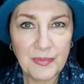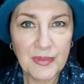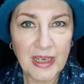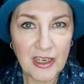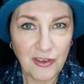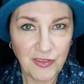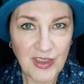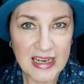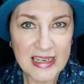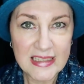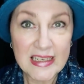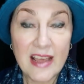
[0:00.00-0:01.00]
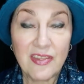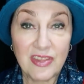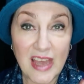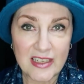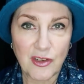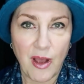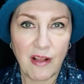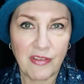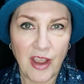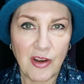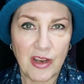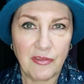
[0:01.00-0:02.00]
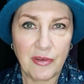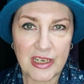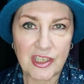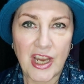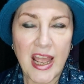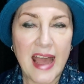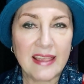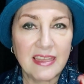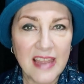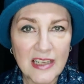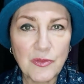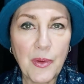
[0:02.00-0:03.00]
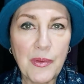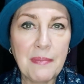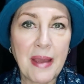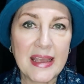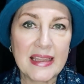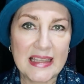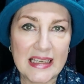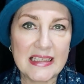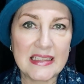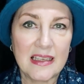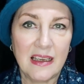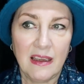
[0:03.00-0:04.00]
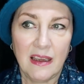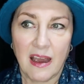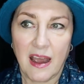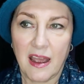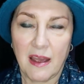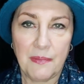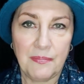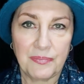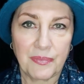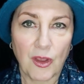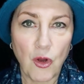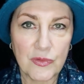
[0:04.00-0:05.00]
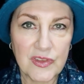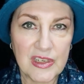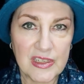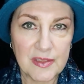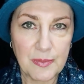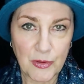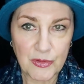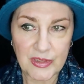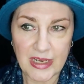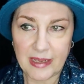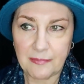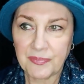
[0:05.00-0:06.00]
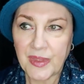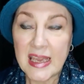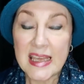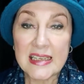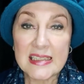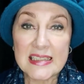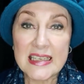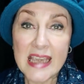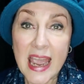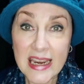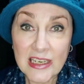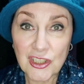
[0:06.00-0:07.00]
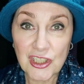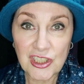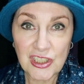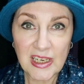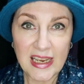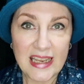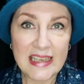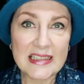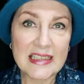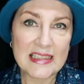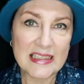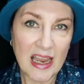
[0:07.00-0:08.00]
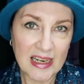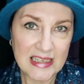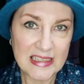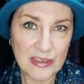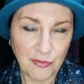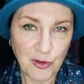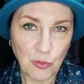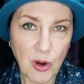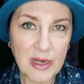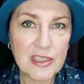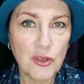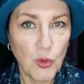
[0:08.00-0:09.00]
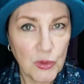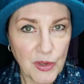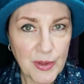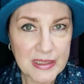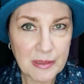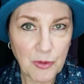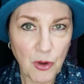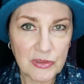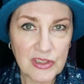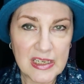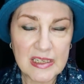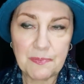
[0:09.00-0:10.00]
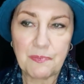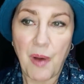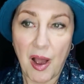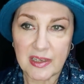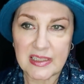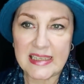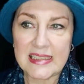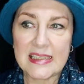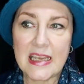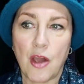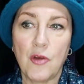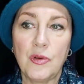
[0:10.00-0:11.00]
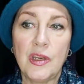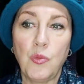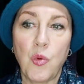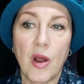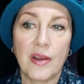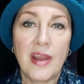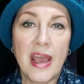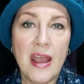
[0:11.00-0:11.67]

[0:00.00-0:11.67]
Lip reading: Can you feel it? That's your alveolar ridge, and that's where we make these consonants mostly. TH is a slightly different one. It's also a tip consonant, but it's the only one